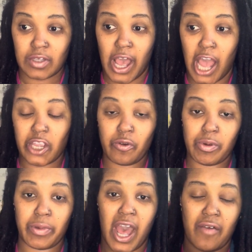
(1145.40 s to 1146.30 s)
I can
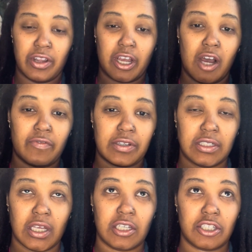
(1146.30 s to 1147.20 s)
remember having a
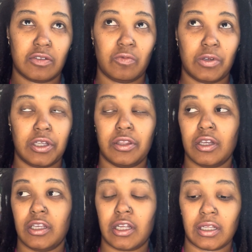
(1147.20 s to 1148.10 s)
conversation with
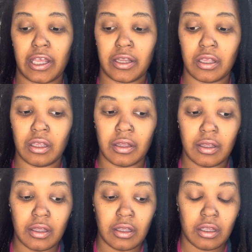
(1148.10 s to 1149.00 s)
a young lady,
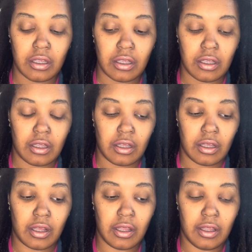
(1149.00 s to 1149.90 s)

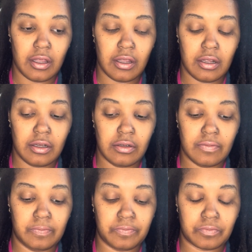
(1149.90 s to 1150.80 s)
and
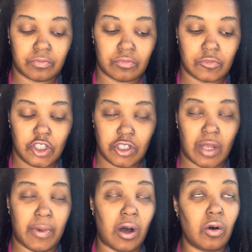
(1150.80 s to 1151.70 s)
she was at
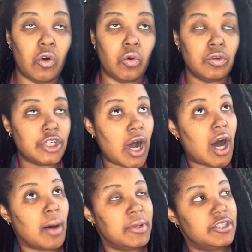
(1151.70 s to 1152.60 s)
my old
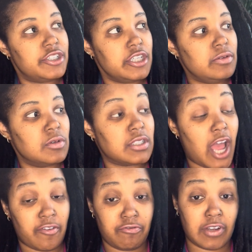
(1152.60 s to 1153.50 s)
job, and she was
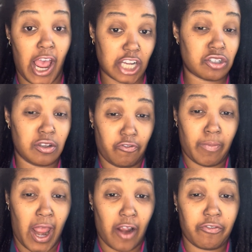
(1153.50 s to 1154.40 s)
actually from
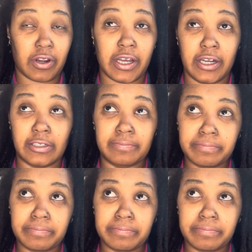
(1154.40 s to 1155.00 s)
Africa,